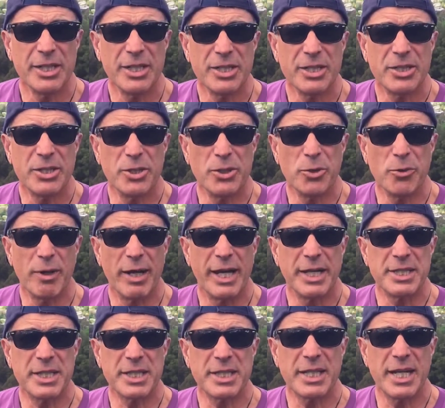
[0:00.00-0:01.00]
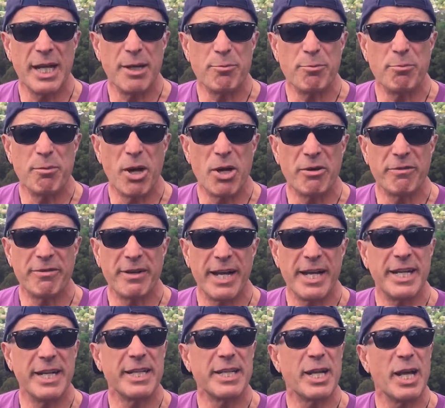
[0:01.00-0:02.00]
to just keep
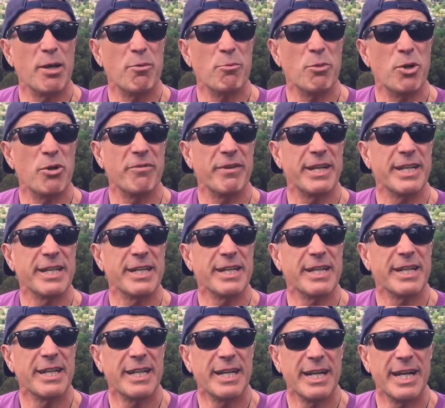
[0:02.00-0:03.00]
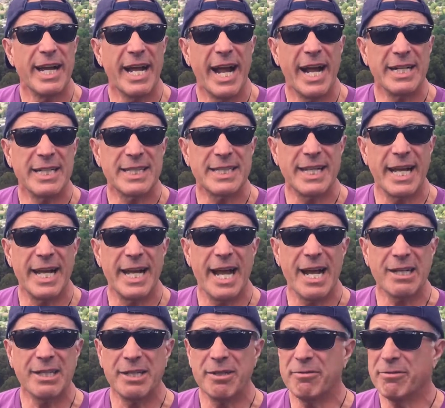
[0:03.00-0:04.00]
motivated, keep moving, and stay
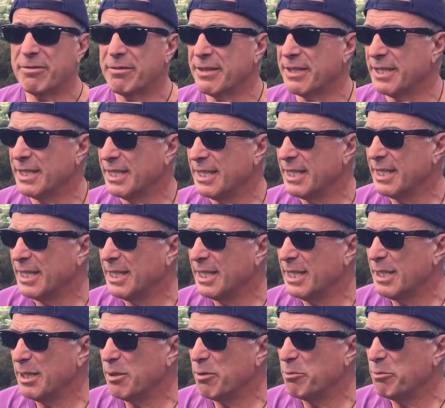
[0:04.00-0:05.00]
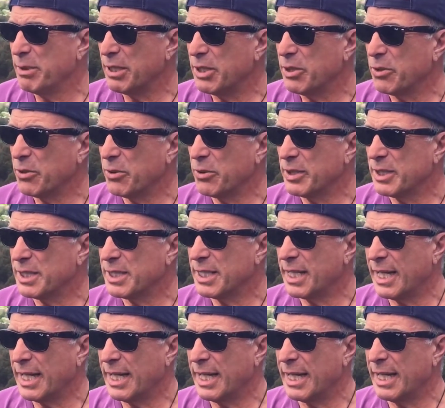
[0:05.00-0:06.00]
active, because
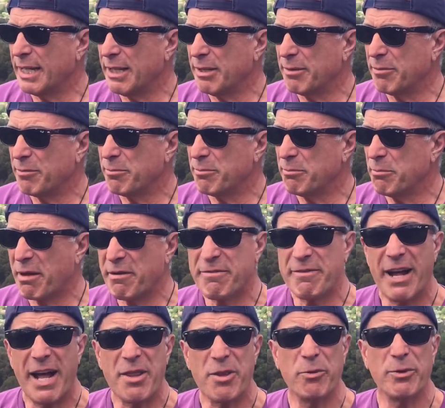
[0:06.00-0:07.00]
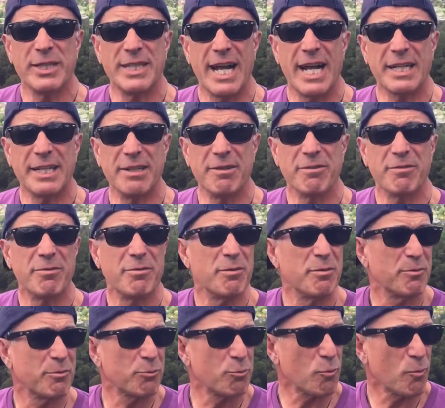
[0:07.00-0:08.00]
my father was active.
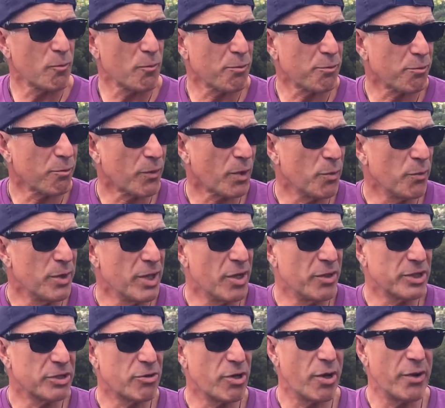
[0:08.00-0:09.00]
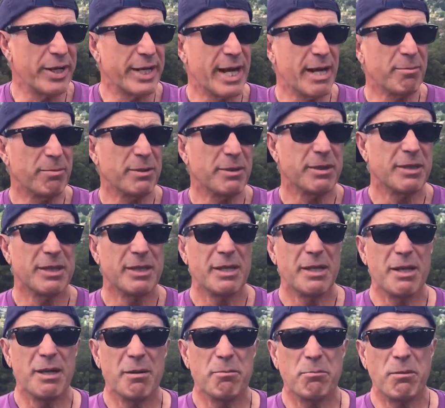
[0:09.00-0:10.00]
When I was growing up,
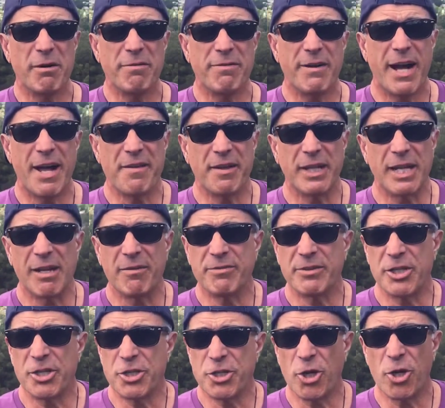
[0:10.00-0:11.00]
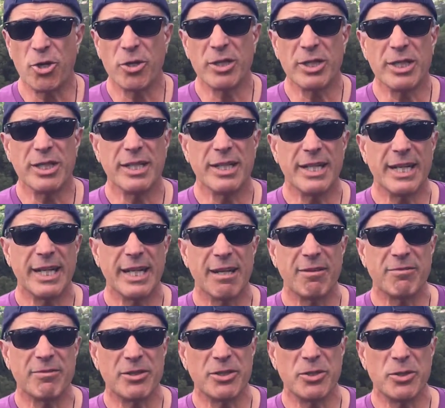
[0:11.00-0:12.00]
my father loved to jog, he
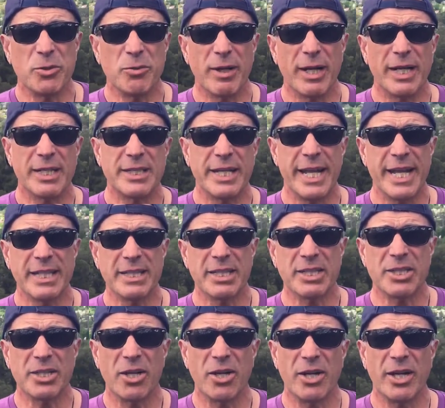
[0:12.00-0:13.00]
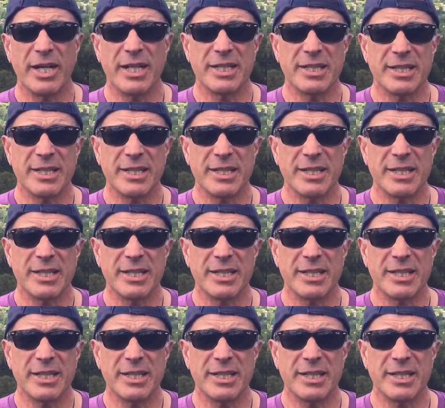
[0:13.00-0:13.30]
loved to exercise,